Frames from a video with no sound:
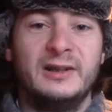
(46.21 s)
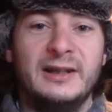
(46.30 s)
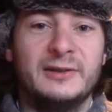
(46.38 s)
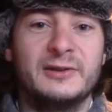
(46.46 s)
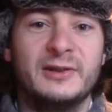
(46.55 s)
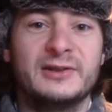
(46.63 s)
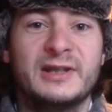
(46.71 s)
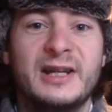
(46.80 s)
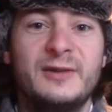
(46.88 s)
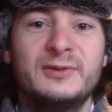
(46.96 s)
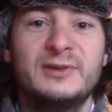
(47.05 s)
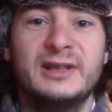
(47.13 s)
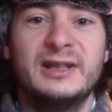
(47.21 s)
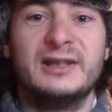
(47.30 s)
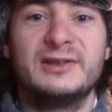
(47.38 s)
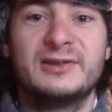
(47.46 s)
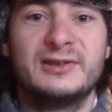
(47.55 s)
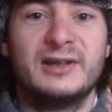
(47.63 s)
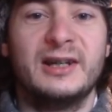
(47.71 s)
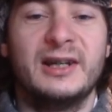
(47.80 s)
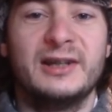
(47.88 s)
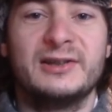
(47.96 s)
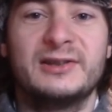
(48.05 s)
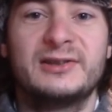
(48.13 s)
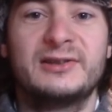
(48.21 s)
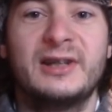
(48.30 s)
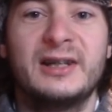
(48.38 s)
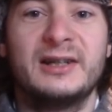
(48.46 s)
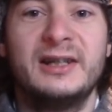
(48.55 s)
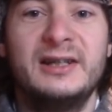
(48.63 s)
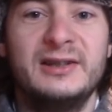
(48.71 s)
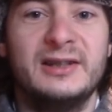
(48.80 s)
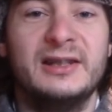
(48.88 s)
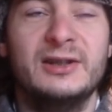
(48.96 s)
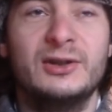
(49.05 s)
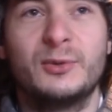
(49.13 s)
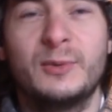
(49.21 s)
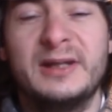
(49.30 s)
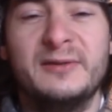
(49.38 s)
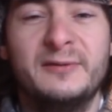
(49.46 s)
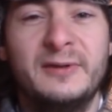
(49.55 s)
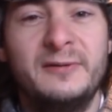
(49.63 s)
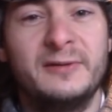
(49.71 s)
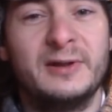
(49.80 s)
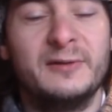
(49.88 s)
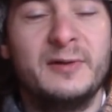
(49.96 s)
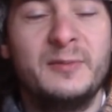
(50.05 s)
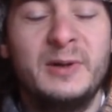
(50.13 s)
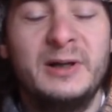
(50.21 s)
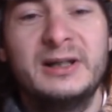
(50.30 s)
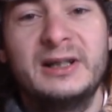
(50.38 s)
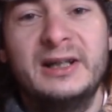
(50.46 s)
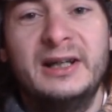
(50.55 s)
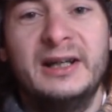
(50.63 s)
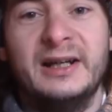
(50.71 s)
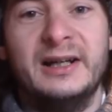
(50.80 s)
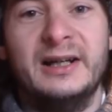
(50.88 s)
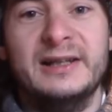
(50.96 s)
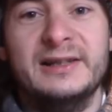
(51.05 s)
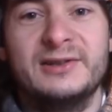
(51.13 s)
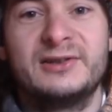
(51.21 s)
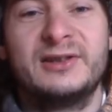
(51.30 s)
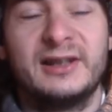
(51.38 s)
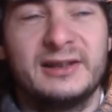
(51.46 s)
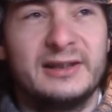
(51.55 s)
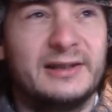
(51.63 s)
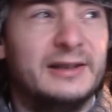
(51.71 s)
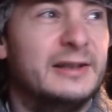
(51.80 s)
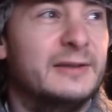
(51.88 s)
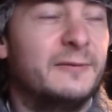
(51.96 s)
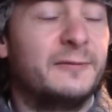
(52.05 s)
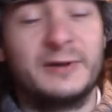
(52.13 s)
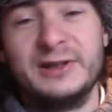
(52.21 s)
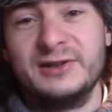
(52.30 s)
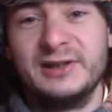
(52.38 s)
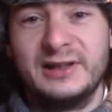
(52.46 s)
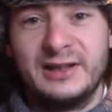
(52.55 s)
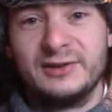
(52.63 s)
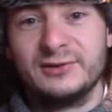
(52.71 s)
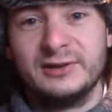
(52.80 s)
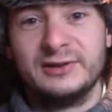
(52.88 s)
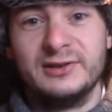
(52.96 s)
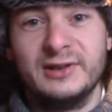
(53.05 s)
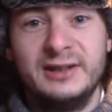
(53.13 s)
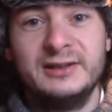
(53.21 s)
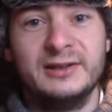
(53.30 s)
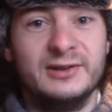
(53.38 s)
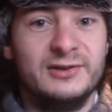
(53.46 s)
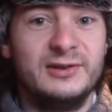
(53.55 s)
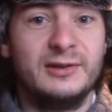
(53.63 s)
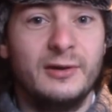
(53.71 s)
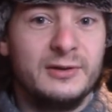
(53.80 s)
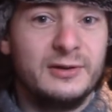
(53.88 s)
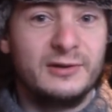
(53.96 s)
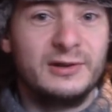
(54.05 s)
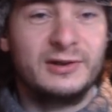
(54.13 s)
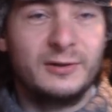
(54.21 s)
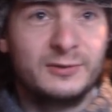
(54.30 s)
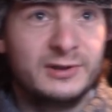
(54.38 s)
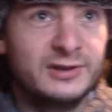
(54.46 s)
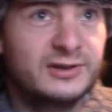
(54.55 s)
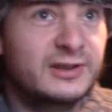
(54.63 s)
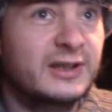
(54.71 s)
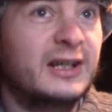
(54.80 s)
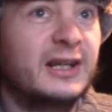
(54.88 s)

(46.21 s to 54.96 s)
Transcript: uh, guys and gals, it's uh, Saturday the 25th of November. Uh, it's technically freezing outside today at 0 degrees Celsius.